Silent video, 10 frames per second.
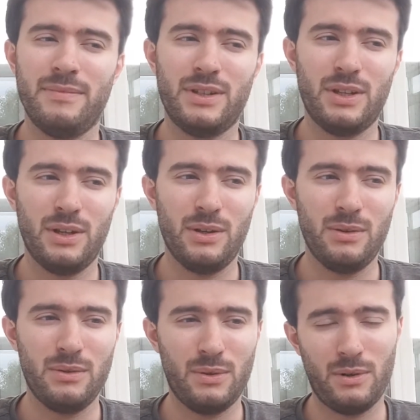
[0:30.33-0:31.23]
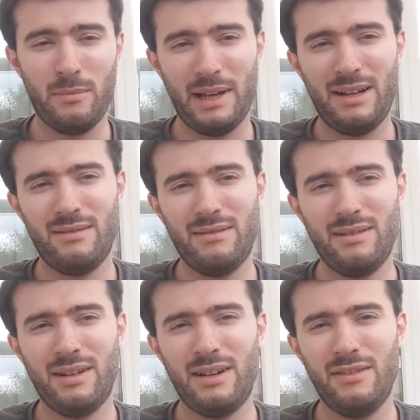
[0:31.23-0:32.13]
to talk
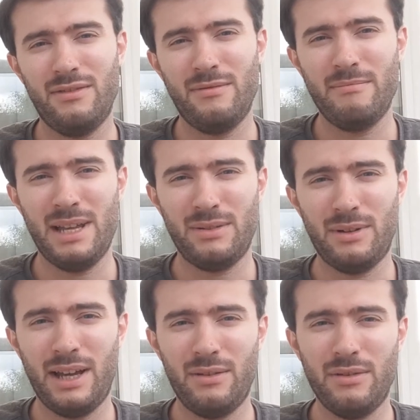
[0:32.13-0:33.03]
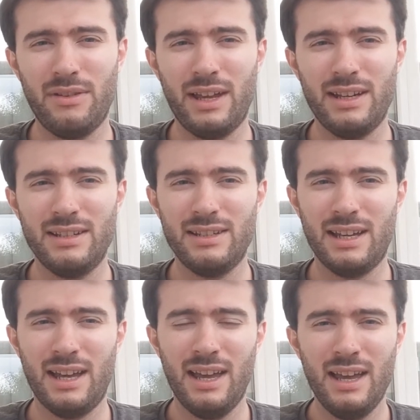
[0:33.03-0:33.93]
about kind of mental health and
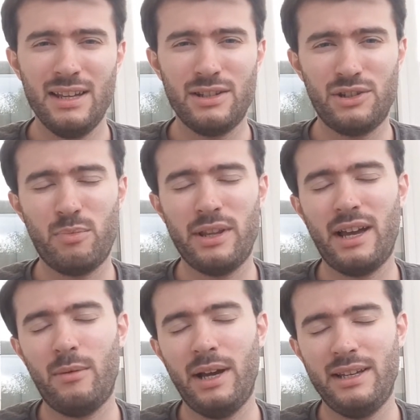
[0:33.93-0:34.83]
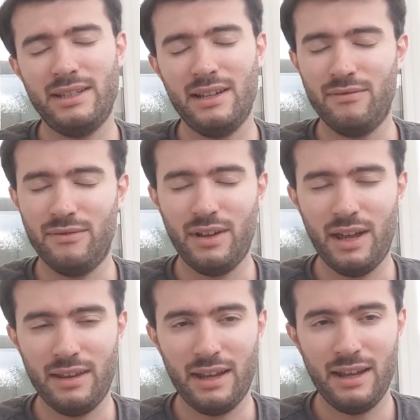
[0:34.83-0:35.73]
to spread that awareness even
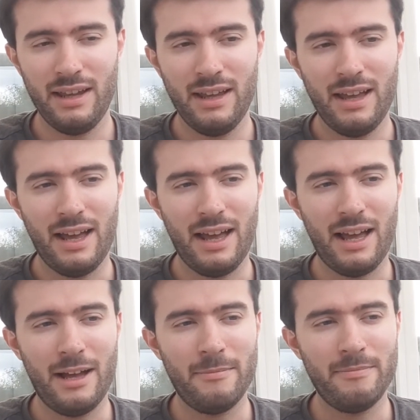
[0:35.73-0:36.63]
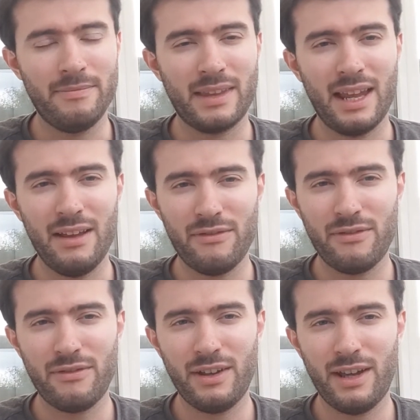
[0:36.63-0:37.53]
further. If
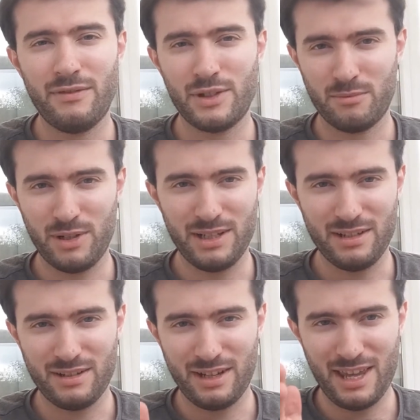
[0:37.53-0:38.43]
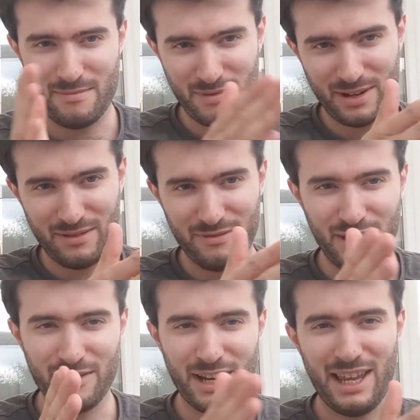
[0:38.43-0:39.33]
for some reason I keep kind of
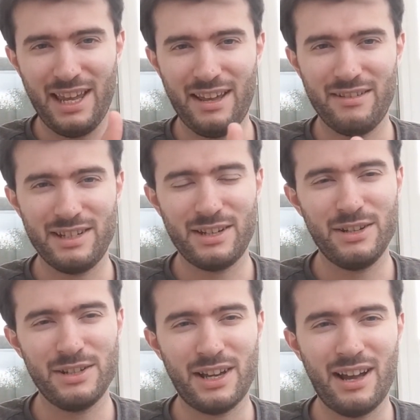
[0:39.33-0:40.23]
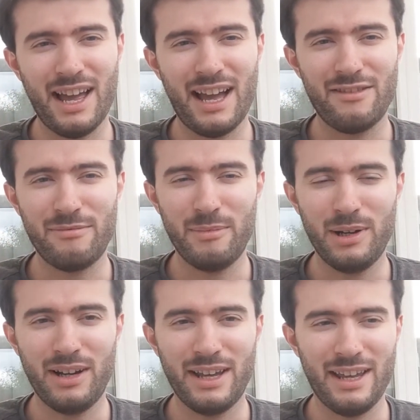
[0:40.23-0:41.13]
veering here, it's because I have
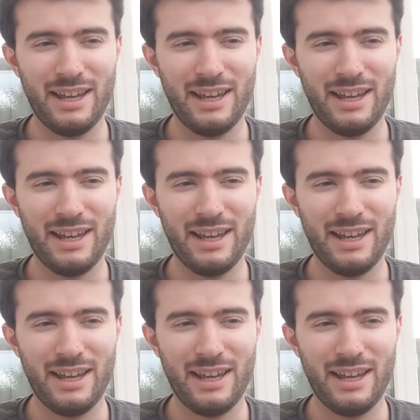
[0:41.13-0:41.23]
my